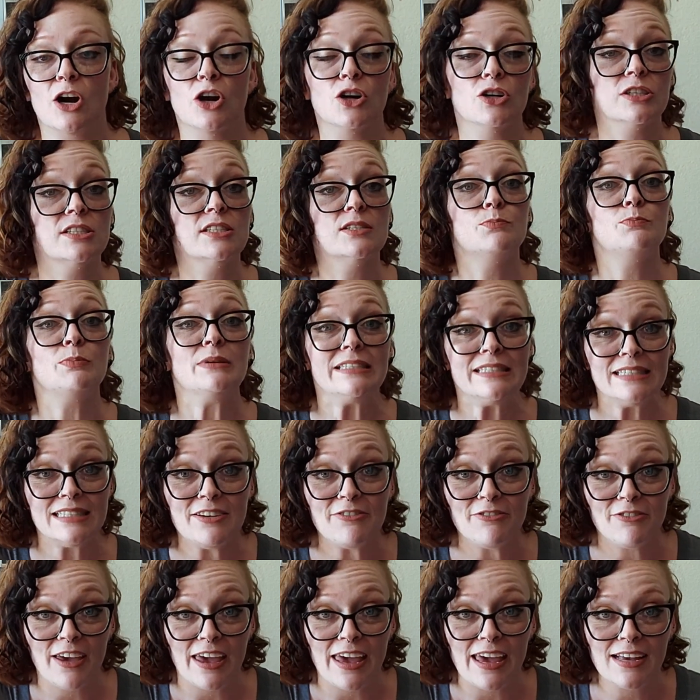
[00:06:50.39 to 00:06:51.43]
are
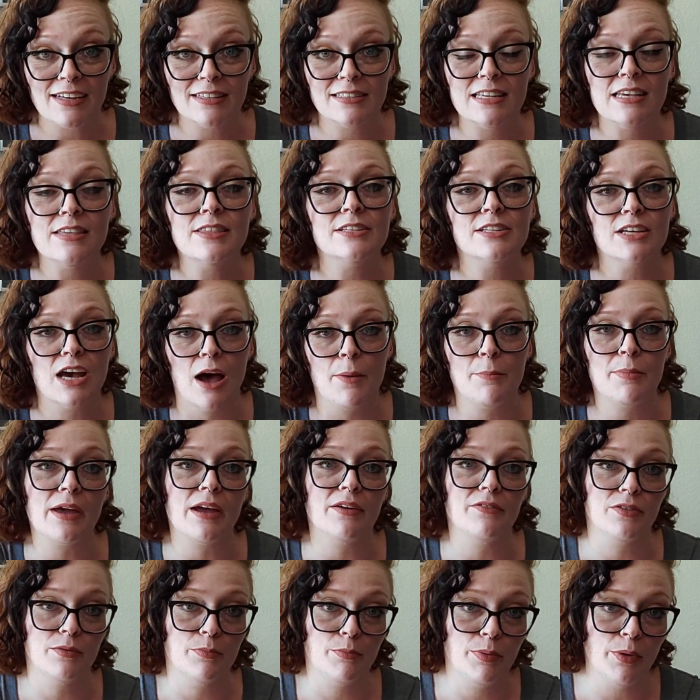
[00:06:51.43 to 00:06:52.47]
specific to the topic
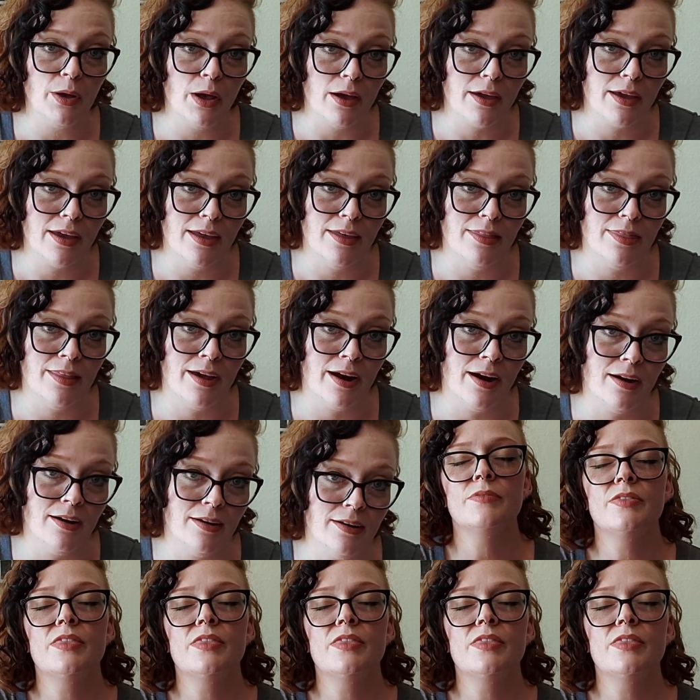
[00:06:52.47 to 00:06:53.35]
of the book in there.